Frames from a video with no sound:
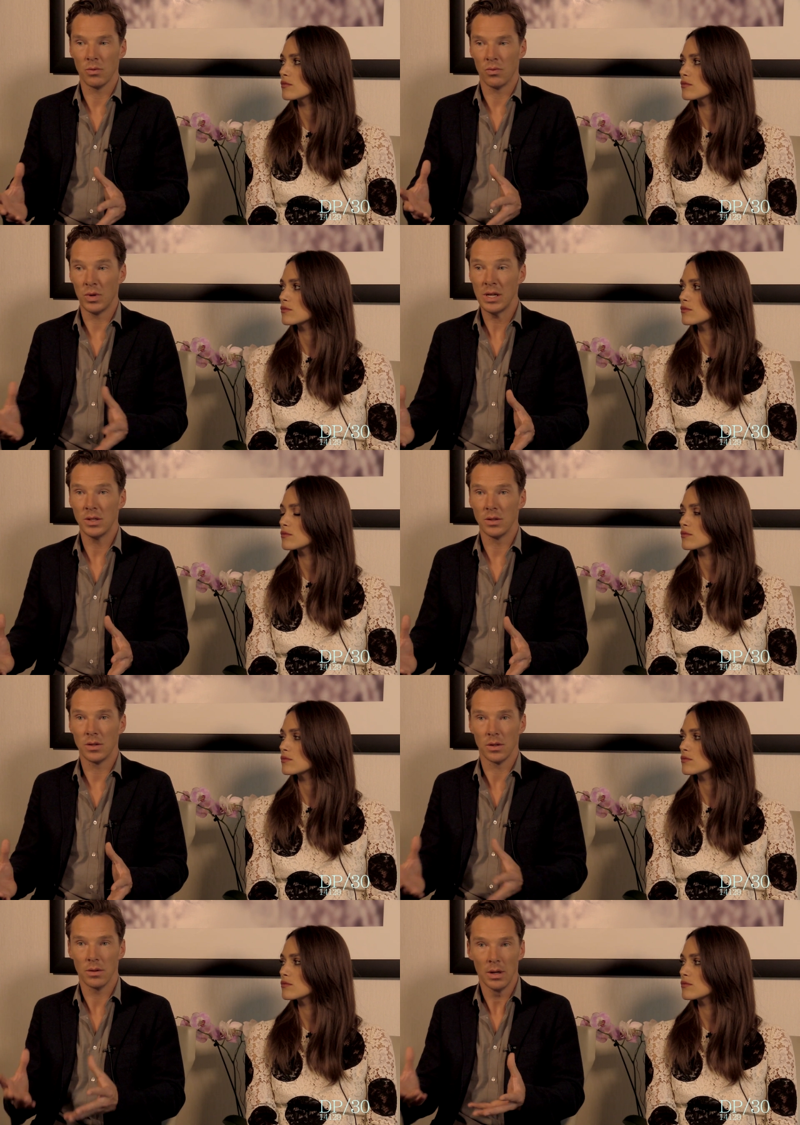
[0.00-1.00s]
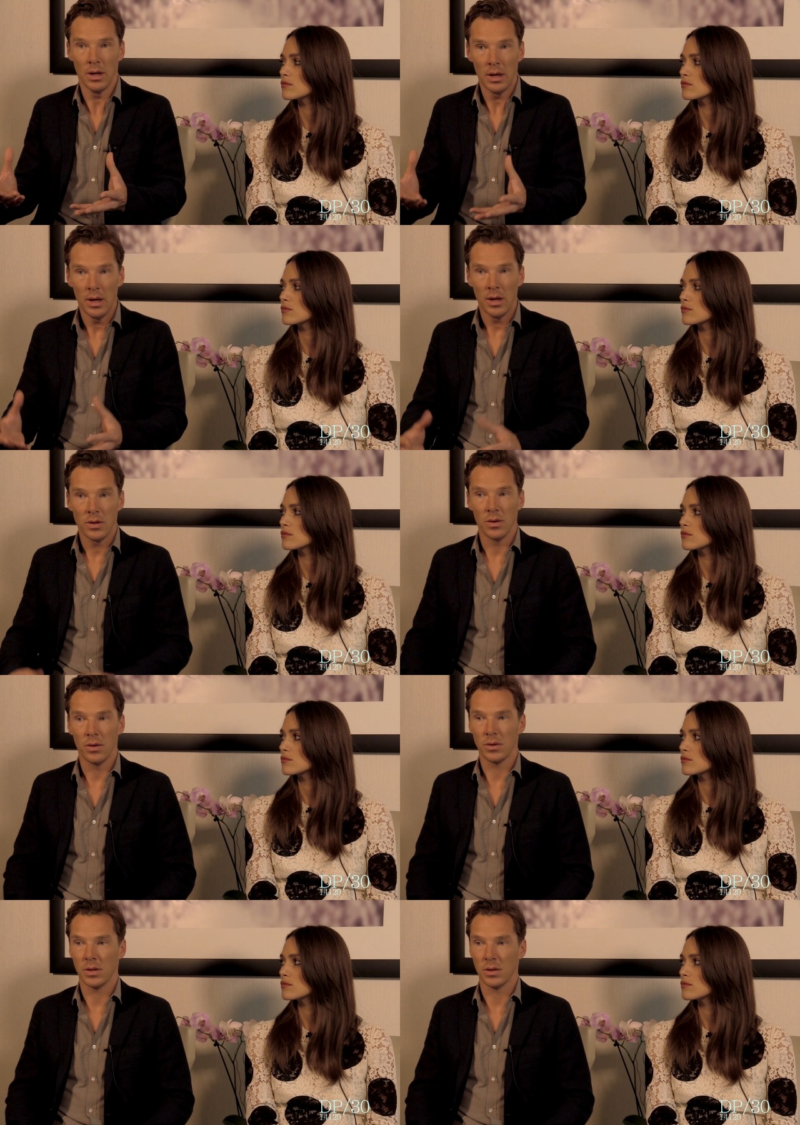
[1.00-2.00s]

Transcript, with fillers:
Speaker 1: a reason to to, to,